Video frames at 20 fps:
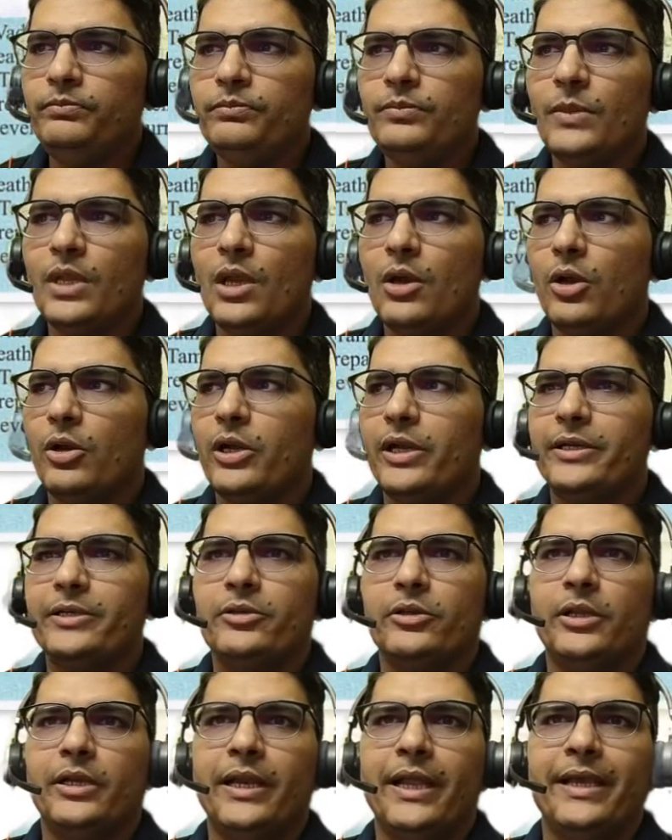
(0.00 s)
All right,
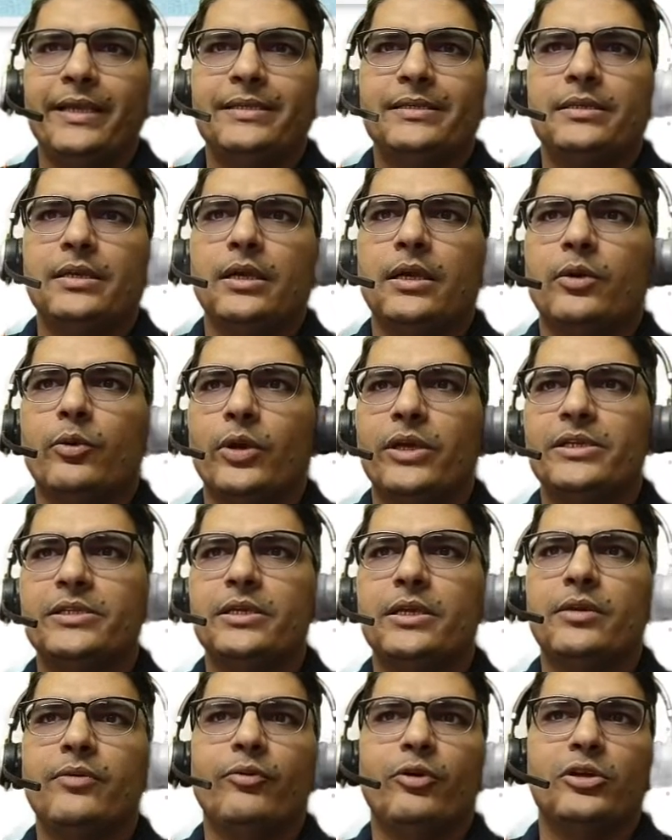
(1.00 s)
so the next
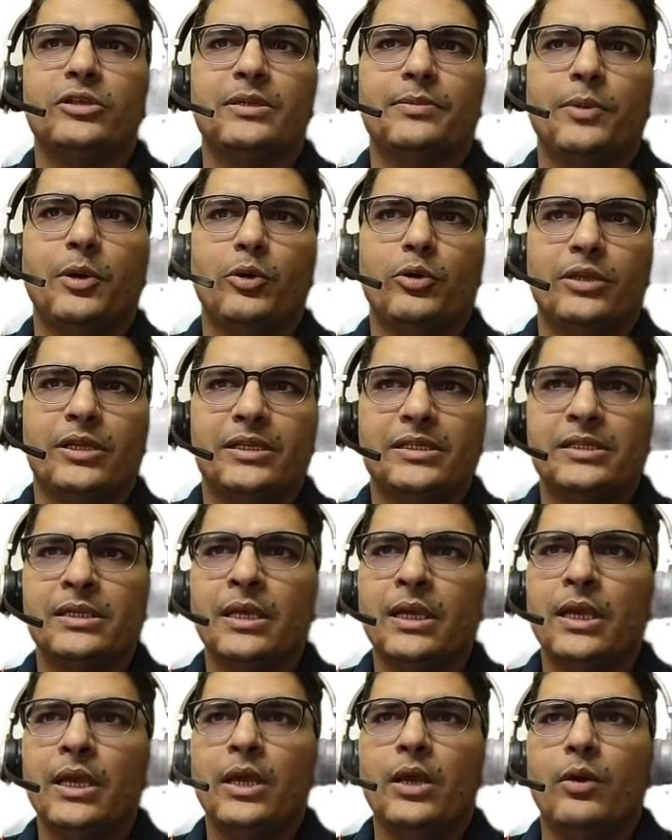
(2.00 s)
question was about this
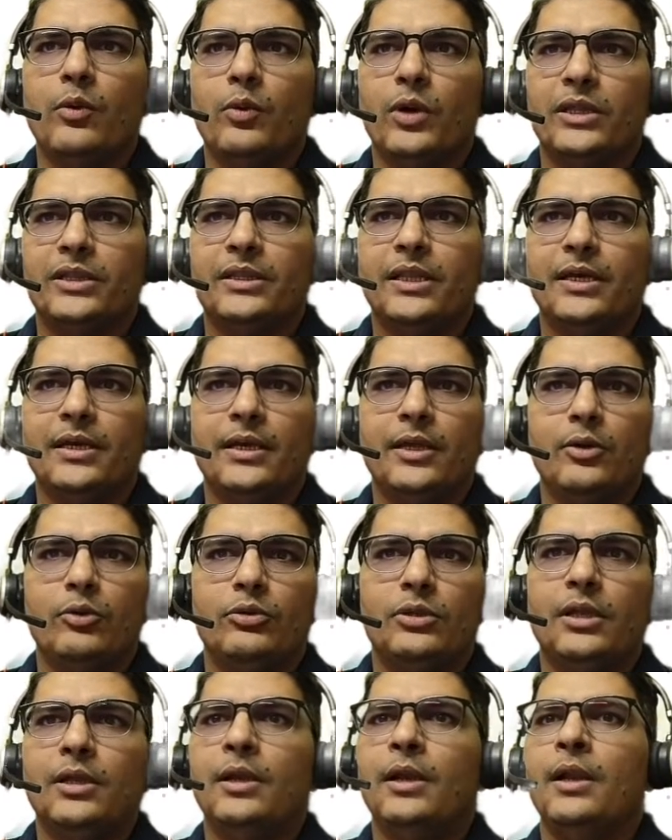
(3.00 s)
Vatta
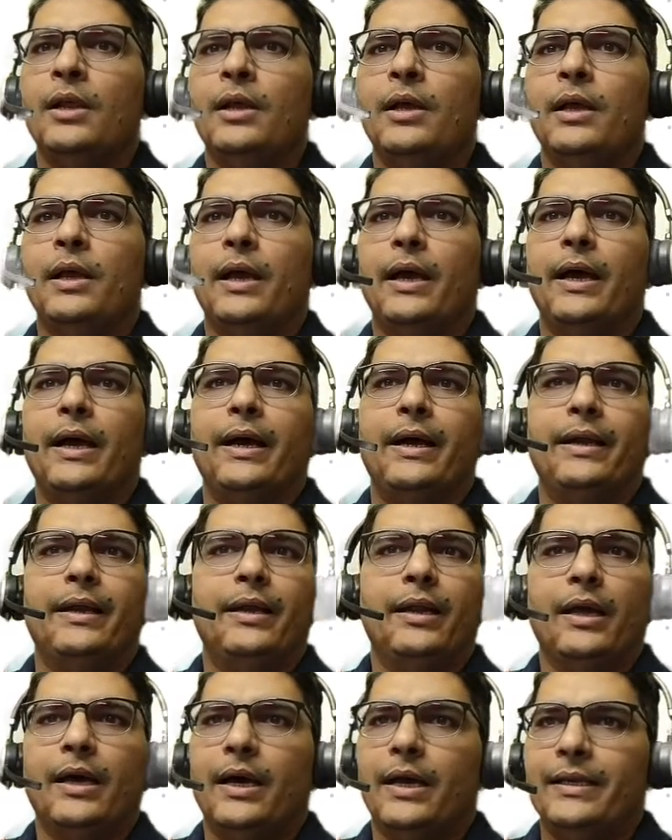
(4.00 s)
Kirutal,
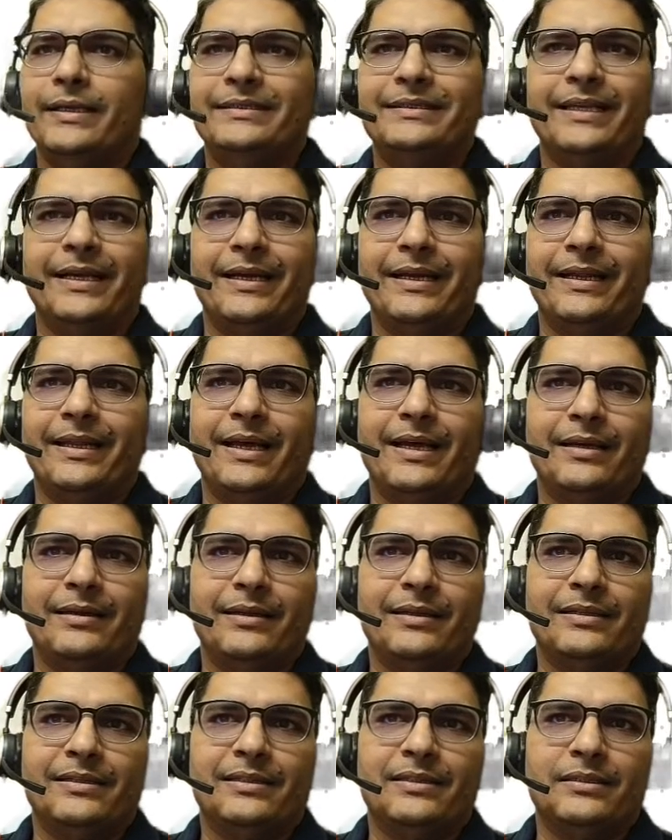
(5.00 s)
and I said that
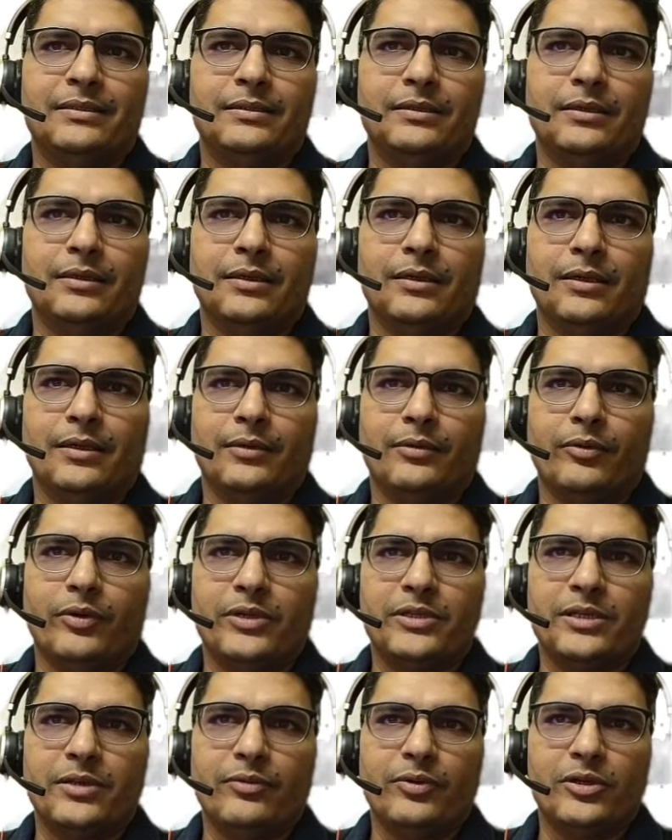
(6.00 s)
this
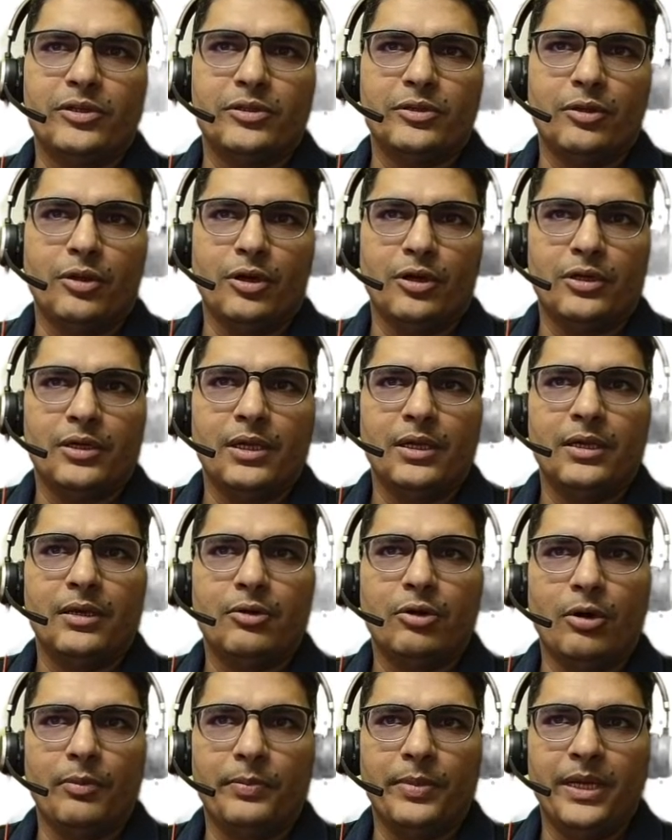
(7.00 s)
question was not
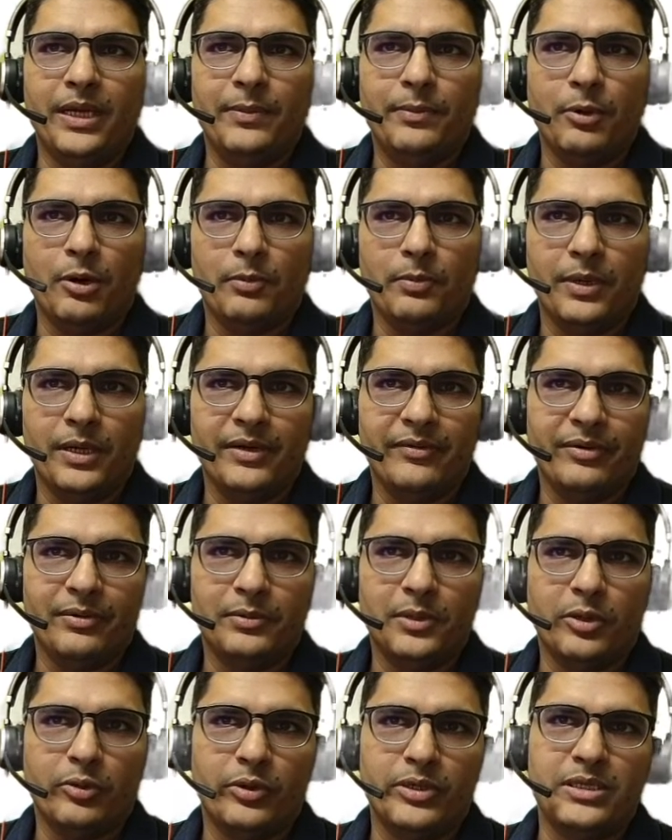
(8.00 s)
copied properly from
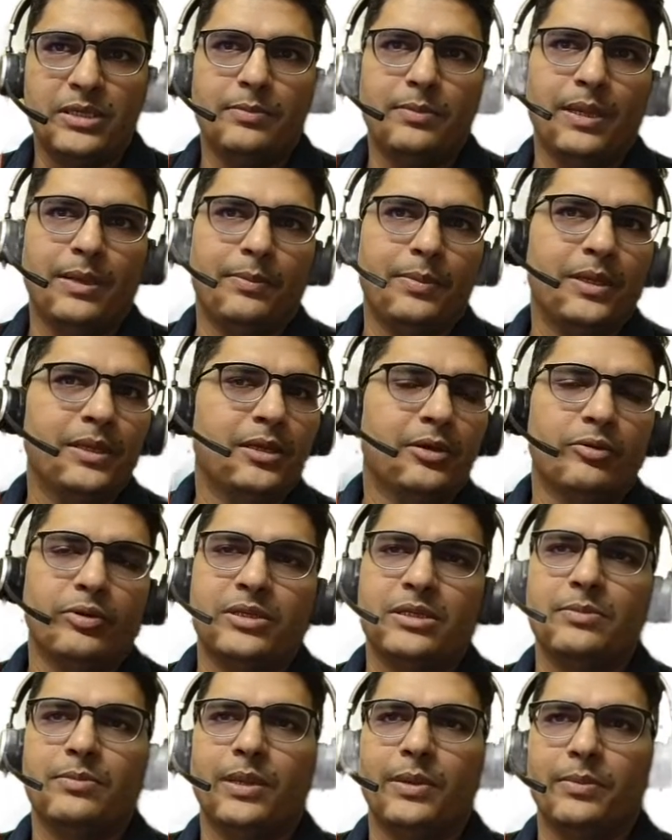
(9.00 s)
the question paper. The
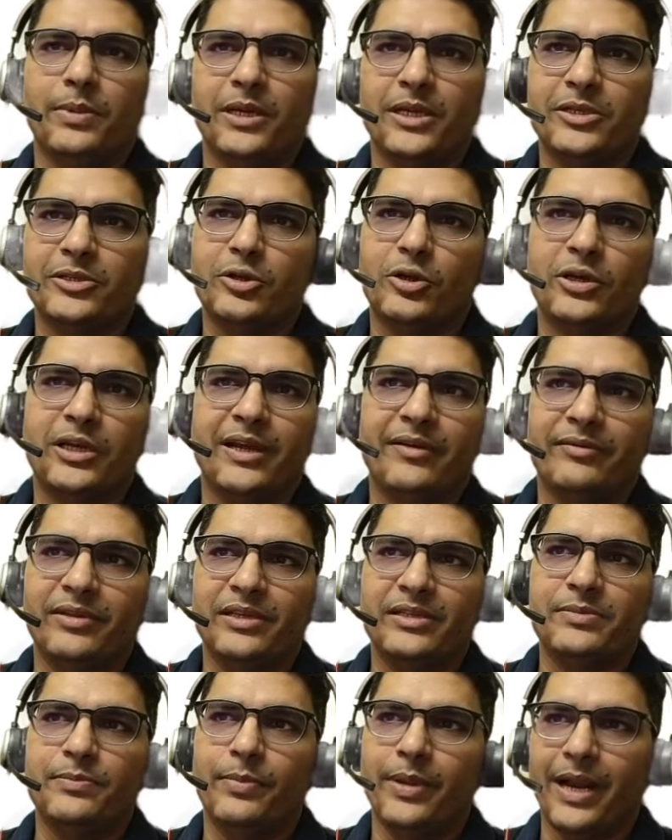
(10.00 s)
question paper does not have
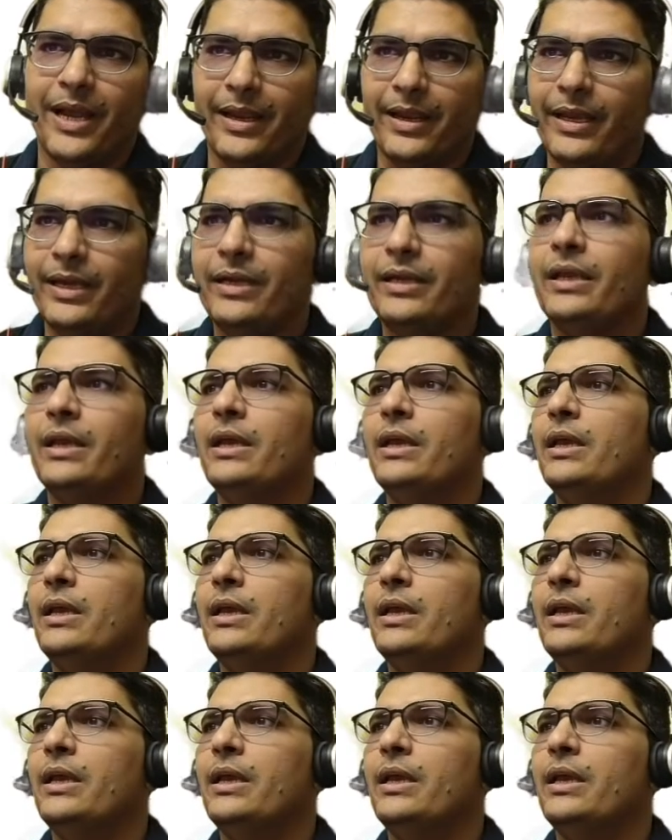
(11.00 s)
this bracket.